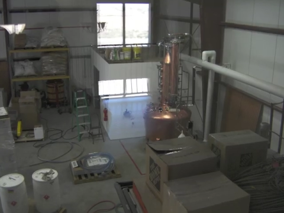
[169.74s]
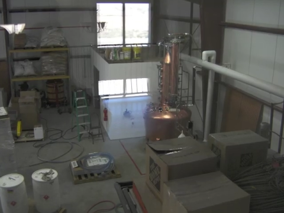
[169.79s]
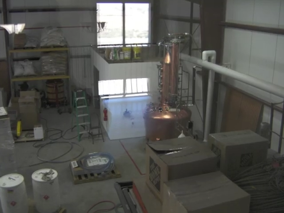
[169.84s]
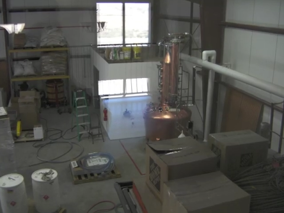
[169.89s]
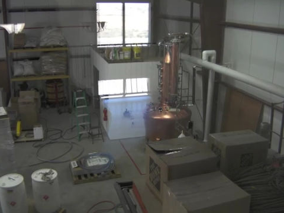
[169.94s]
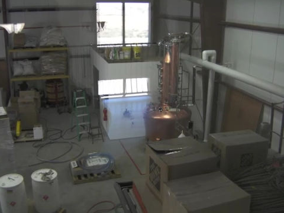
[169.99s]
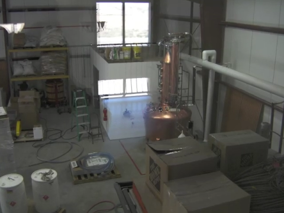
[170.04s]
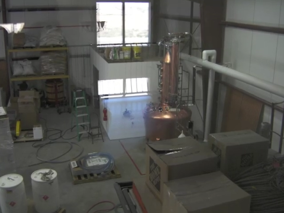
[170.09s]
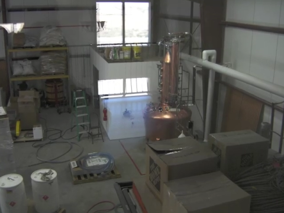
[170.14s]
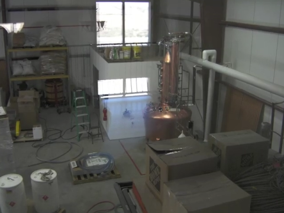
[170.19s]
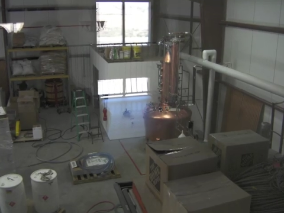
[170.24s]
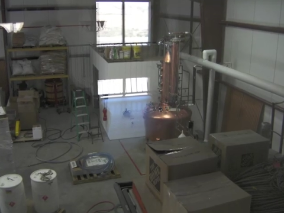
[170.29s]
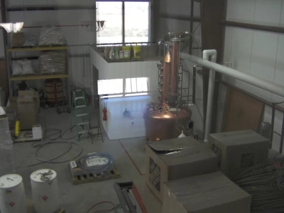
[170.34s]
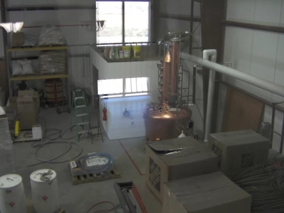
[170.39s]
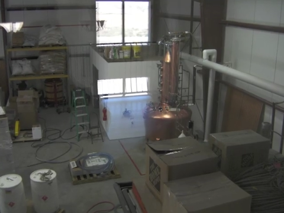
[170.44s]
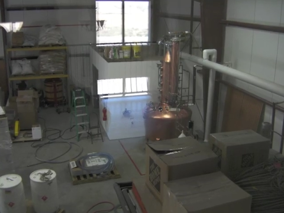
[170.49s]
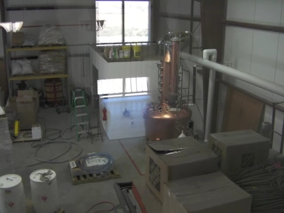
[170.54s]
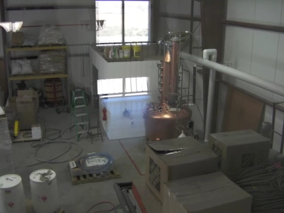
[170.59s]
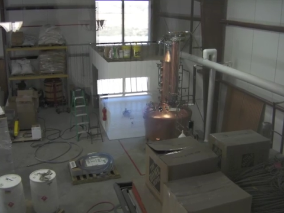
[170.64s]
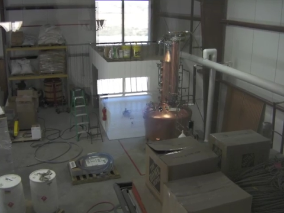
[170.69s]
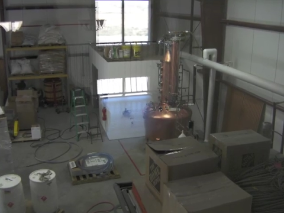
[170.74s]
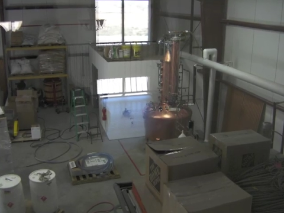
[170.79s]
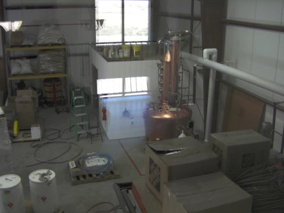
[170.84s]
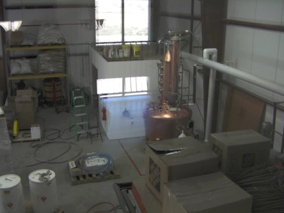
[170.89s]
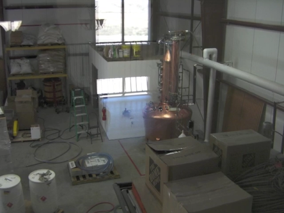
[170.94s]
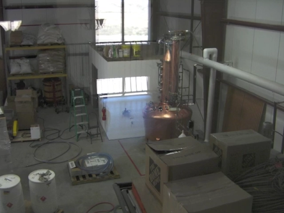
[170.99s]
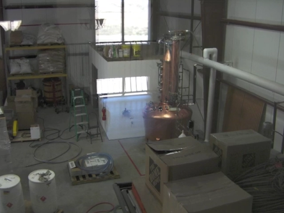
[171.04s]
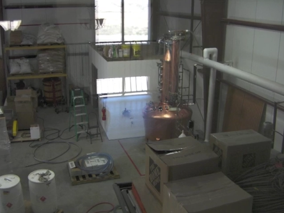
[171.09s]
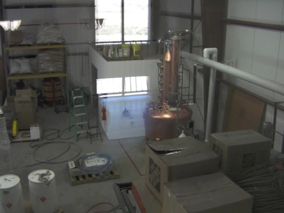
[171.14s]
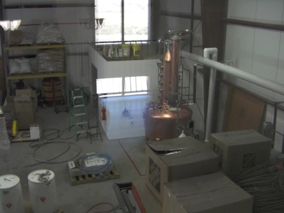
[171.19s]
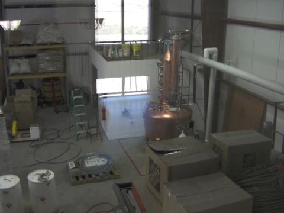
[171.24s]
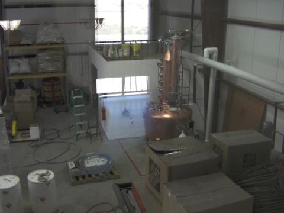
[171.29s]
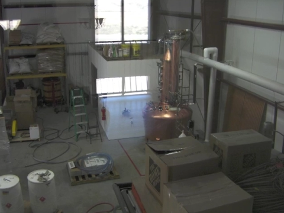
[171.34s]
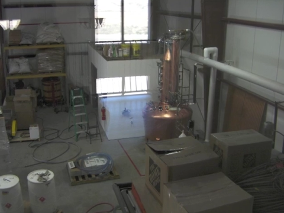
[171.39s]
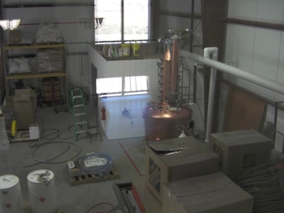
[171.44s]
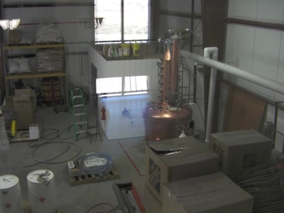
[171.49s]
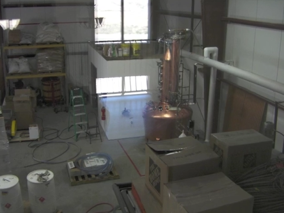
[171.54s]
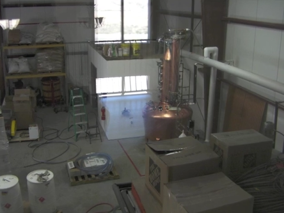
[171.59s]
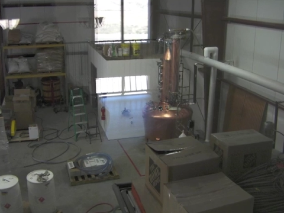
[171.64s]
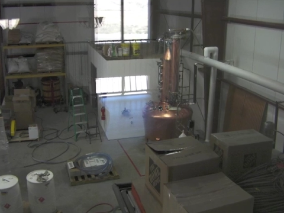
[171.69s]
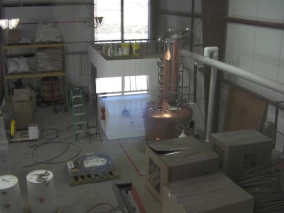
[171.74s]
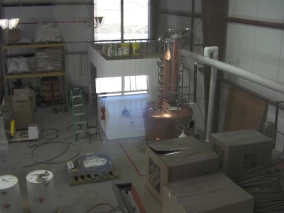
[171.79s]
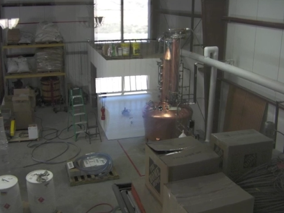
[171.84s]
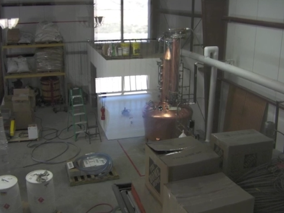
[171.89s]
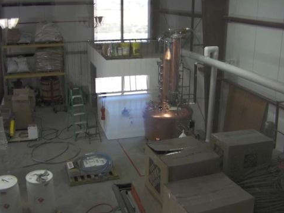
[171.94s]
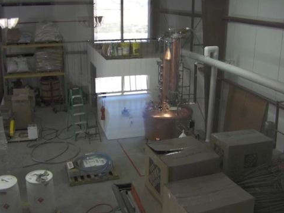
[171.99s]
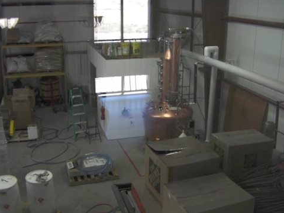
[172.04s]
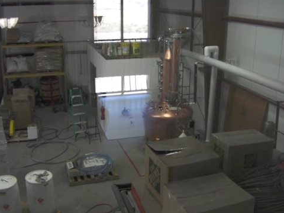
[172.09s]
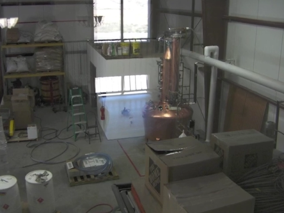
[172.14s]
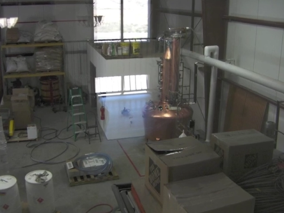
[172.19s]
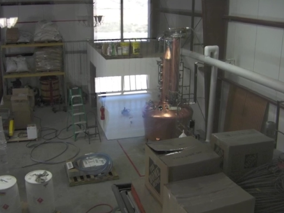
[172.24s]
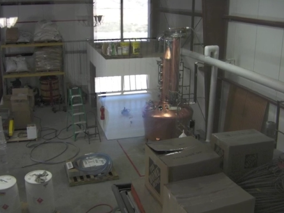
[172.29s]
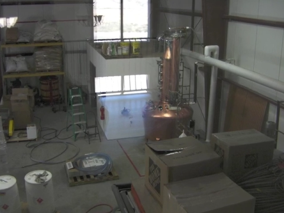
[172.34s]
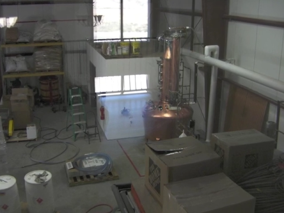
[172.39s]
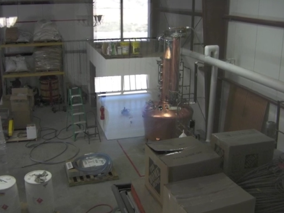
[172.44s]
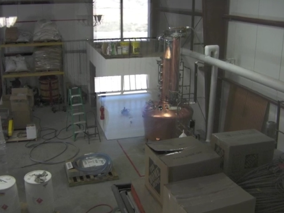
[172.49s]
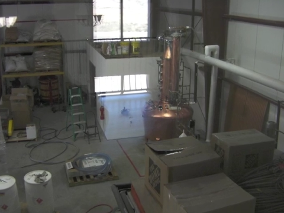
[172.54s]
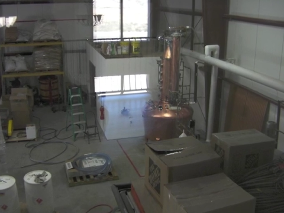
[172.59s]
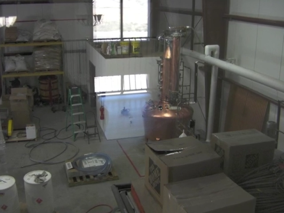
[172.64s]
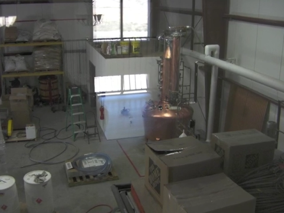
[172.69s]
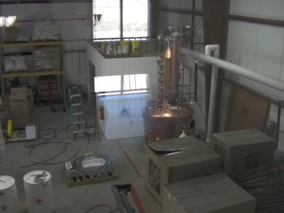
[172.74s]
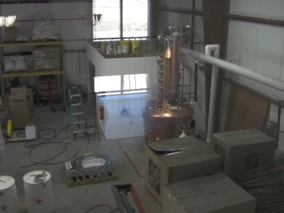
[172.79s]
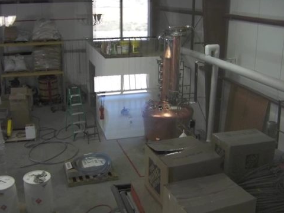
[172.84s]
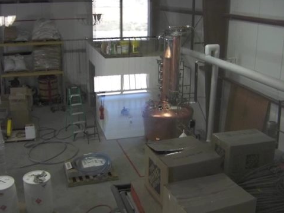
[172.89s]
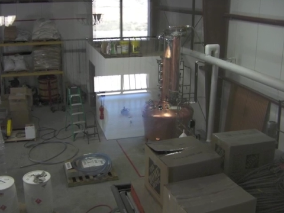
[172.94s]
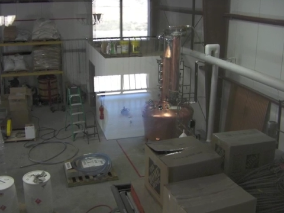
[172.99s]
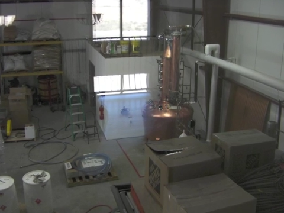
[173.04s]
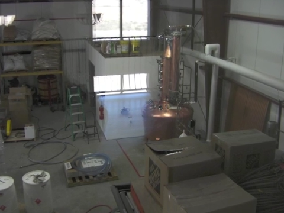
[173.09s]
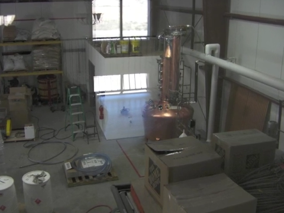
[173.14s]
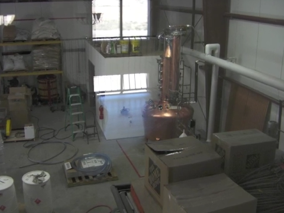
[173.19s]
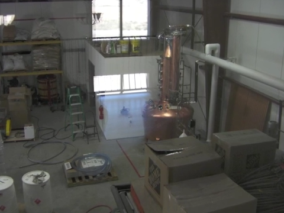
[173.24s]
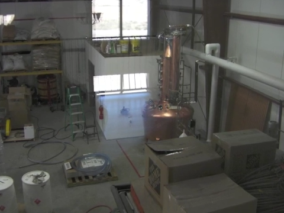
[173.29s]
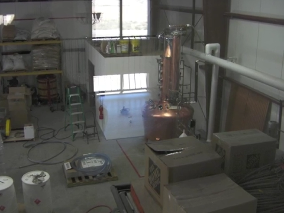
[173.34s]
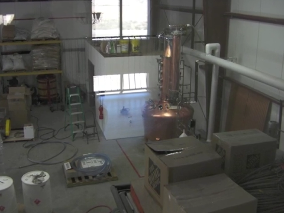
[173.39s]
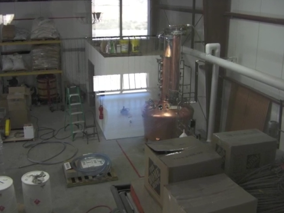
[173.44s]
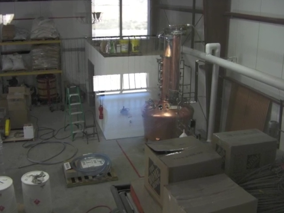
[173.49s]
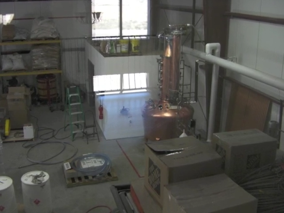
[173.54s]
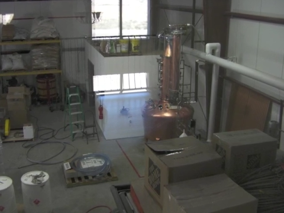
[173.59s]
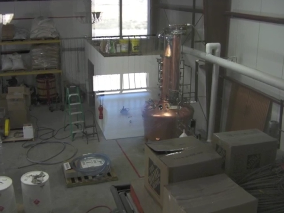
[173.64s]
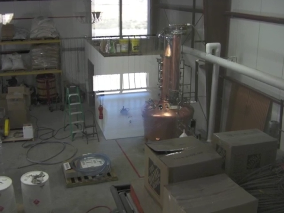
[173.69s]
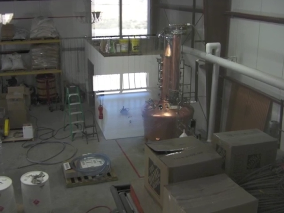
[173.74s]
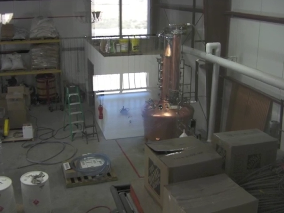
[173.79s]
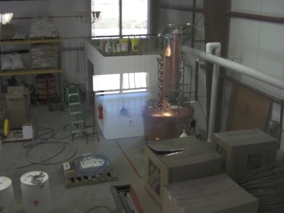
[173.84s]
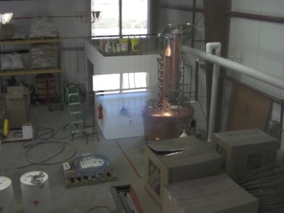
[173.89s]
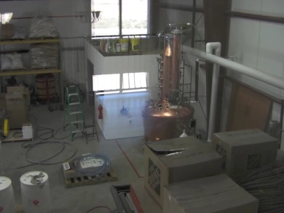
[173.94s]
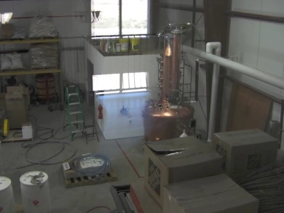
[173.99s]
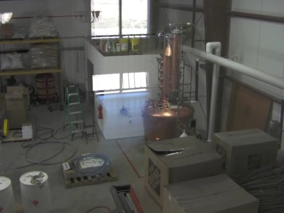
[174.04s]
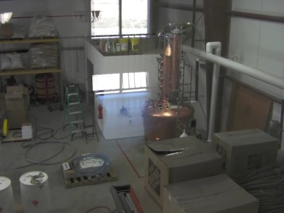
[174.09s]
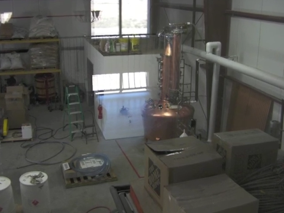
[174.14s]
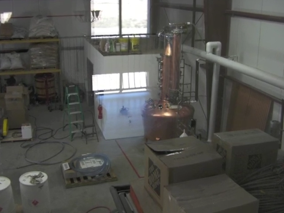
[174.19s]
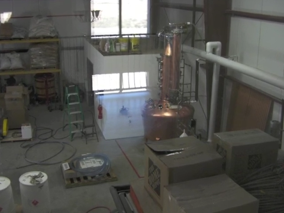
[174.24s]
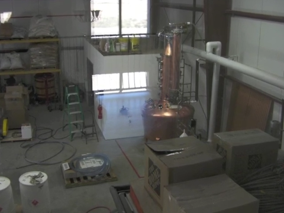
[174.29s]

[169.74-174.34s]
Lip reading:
No face is visible, so there are no lips to read.